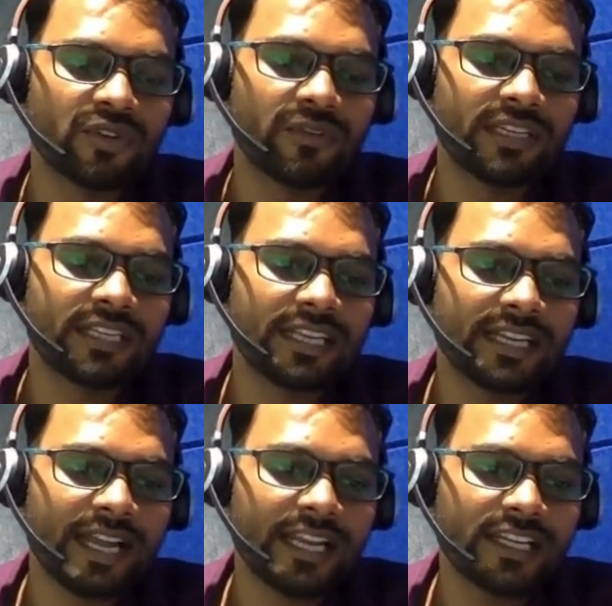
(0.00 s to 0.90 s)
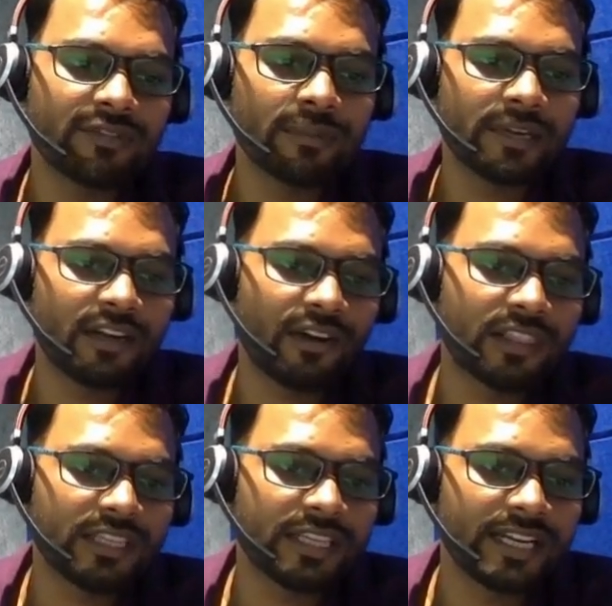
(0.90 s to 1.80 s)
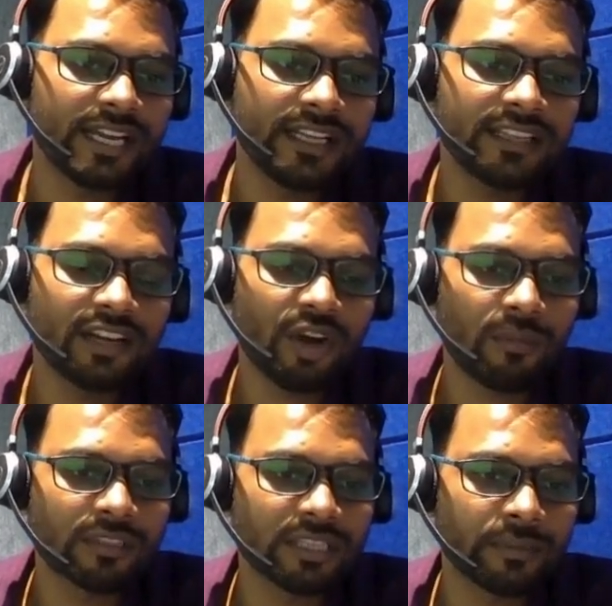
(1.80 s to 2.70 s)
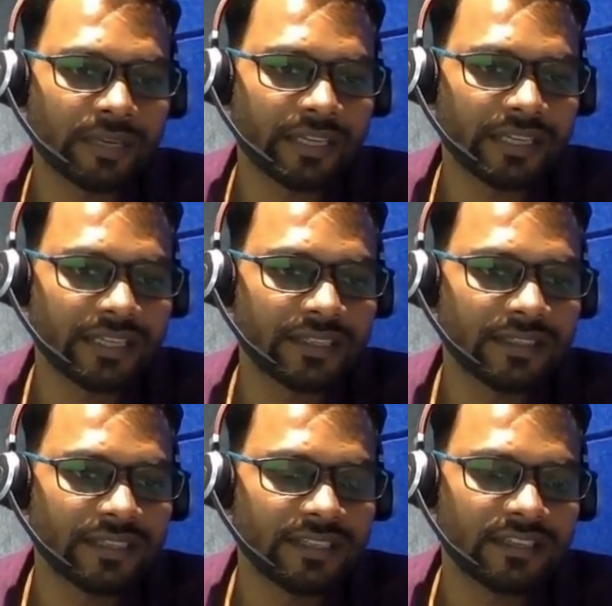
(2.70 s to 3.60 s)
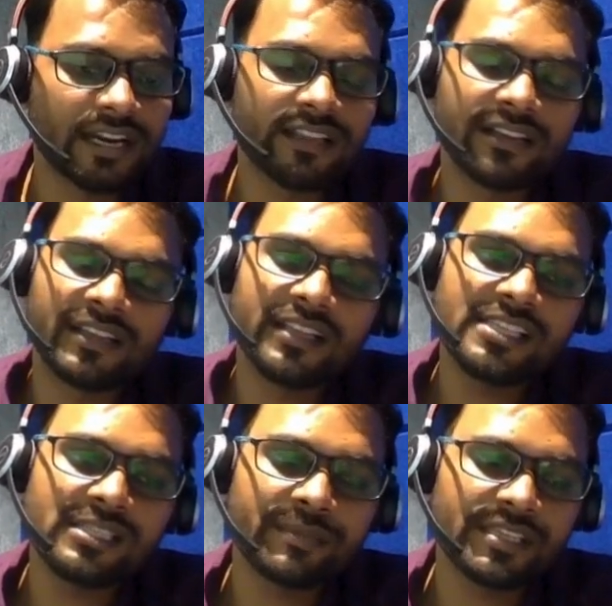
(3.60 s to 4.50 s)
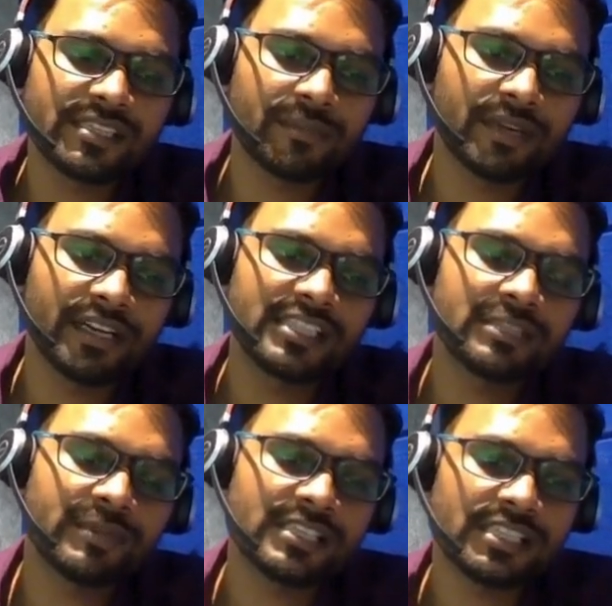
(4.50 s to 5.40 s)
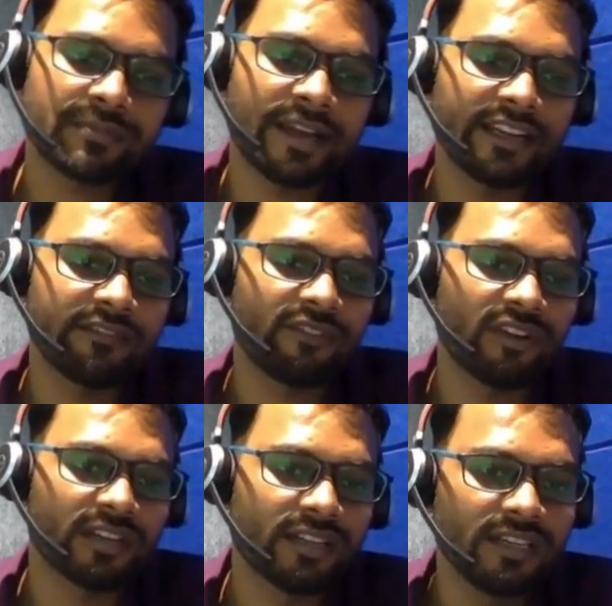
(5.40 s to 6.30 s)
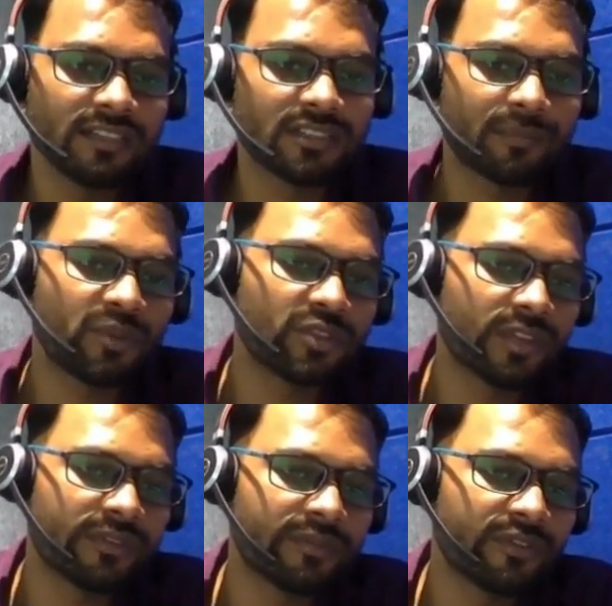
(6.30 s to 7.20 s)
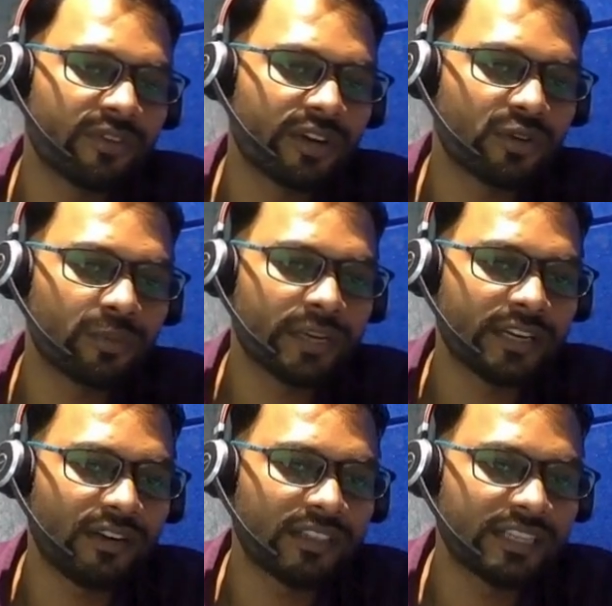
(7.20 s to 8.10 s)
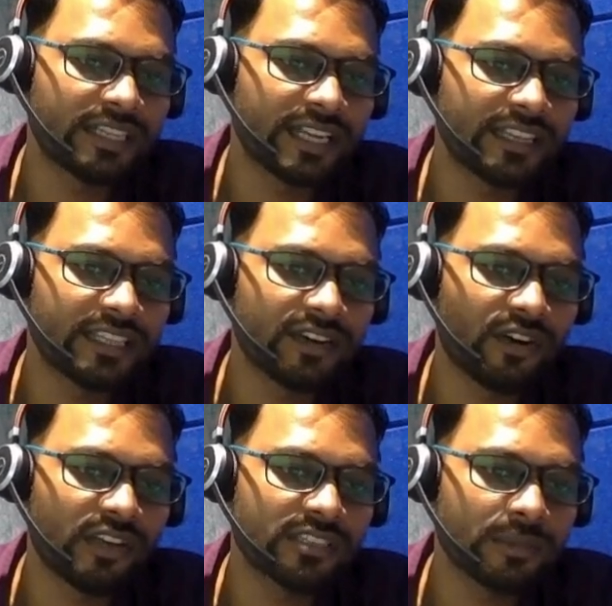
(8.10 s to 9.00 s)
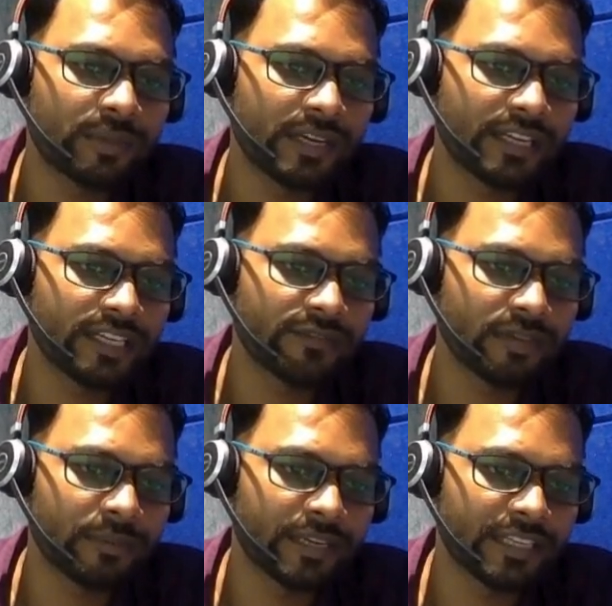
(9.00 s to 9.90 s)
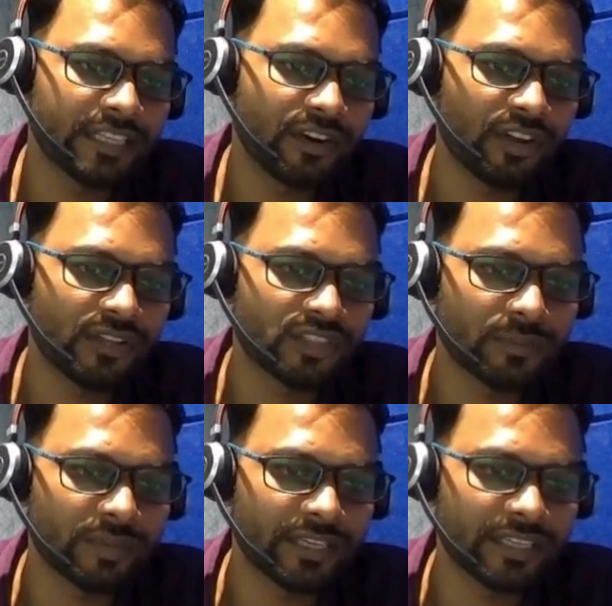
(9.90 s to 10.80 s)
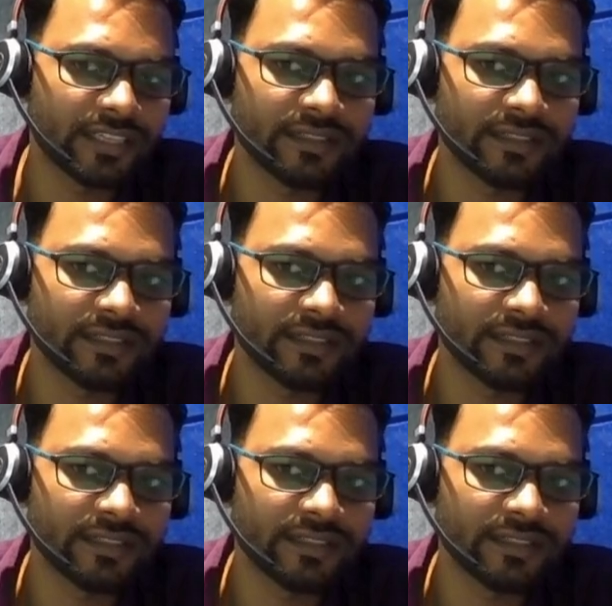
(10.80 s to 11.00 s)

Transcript: will take, and it will print all the data in the comma separated rather than the space separated. Space is by default. Suppose if you want to print all the data in the colon separated, it will print the colon separated.